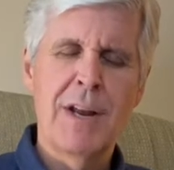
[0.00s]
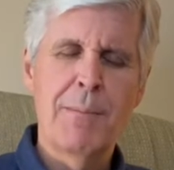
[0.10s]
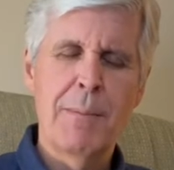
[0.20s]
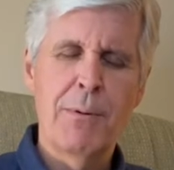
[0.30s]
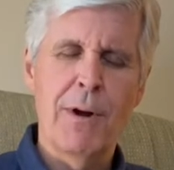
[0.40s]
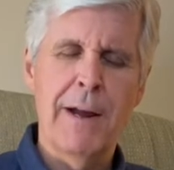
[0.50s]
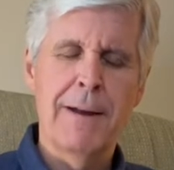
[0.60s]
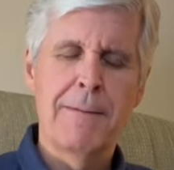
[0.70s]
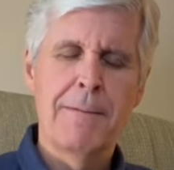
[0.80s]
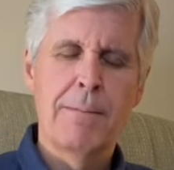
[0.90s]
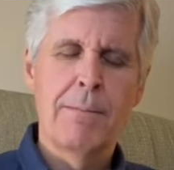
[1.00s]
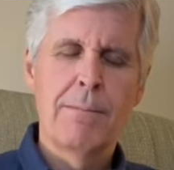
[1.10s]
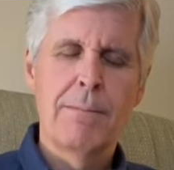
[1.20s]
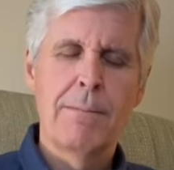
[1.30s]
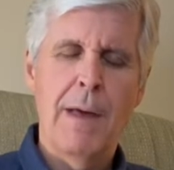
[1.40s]
name we pray.
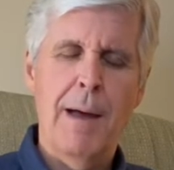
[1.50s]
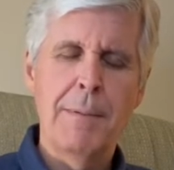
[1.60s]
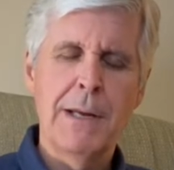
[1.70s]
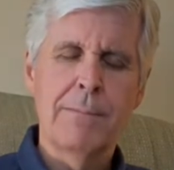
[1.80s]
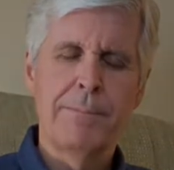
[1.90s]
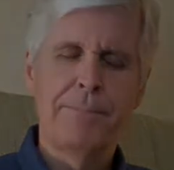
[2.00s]
Amen.